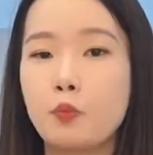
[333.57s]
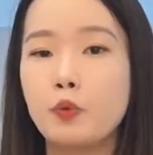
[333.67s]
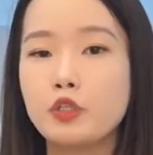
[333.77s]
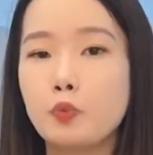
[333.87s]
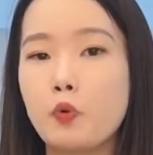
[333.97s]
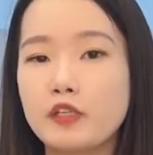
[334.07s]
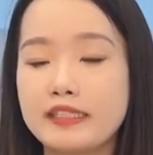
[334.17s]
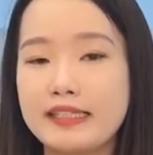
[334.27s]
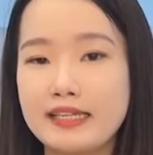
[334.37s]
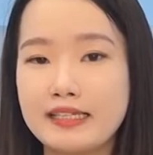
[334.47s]
which were
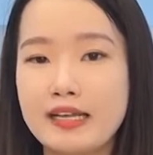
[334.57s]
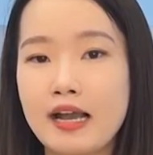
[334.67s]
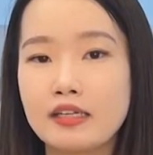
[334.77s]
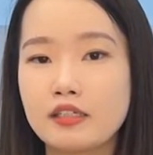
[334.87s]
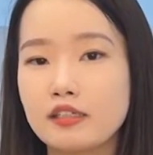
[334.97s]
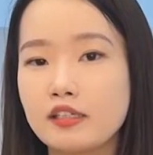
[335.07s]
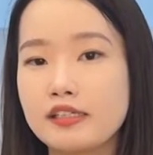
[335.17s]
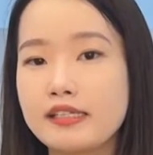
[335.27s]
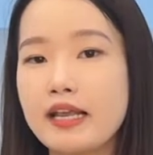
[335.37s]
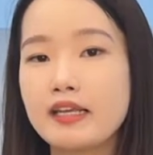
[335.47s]
designed the
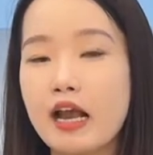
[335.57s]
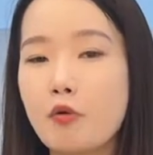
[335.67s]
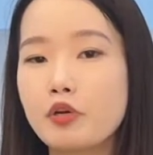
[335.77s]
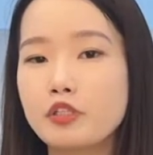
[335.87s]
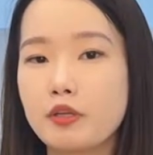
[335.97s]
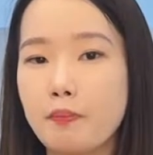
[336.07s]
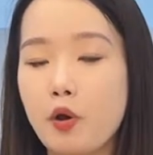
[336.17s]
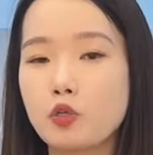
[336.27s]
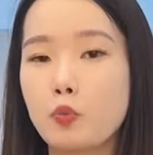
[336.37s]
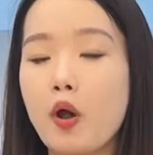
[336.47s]
same current
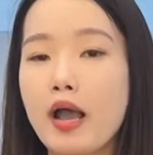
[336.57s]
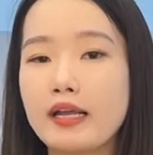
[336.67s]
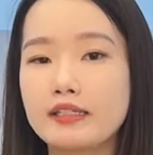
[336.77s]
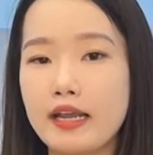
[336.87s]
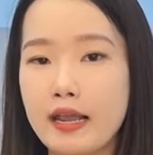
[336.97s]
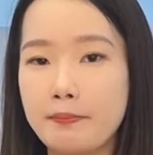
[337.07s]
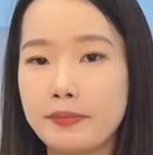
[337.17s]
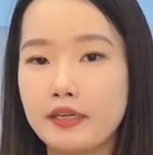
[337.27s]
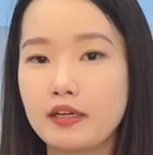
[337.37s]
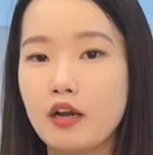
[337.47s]
support 100
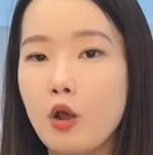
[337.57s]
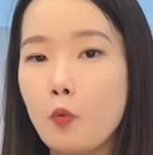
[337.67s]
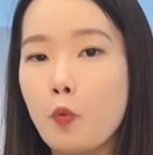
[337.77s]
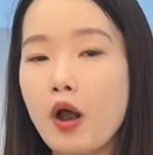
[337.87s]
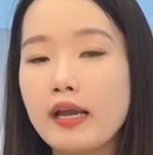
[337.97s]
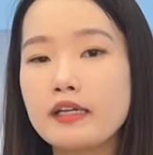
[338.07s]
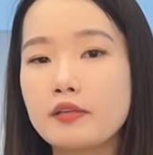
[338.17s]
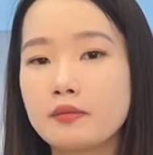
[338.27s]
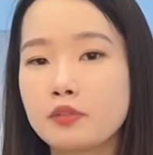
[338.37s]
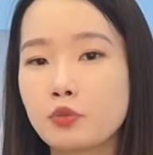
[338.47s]
ampere, while
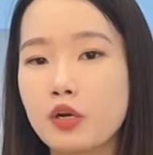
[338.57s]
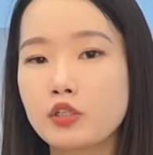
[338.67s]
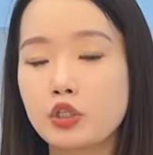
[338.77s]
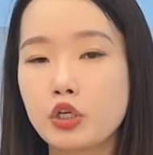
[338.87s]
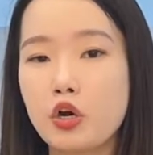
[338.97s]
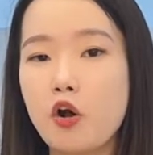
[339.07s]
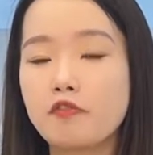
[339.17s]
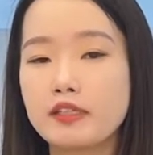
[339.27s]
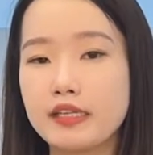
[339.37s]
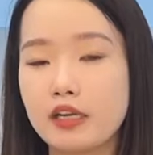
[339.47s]
the structure
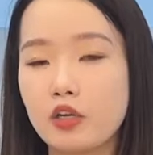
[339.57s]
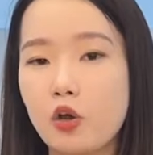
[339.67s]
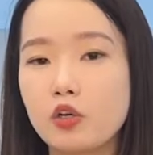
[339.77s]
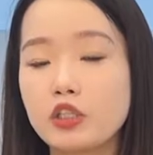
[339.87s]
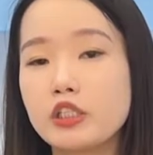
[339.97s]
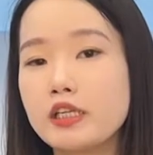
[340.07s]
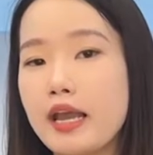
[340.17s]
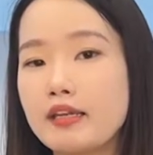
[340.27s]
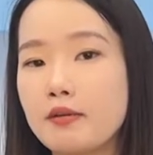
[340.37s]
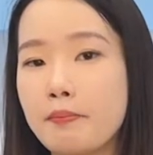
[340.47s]
of the technology
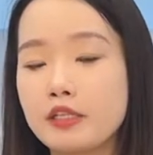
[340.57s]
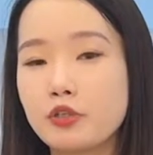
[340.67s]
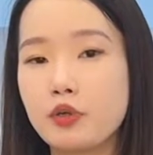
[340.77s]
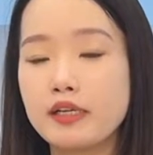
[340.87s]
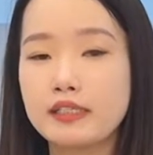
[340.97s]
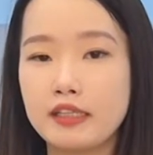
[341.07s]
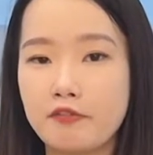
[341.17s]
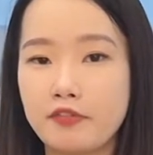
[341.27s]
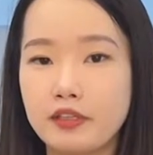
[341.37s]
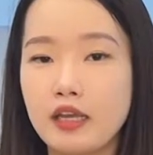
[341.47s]
and the material is
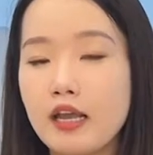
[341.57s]
different,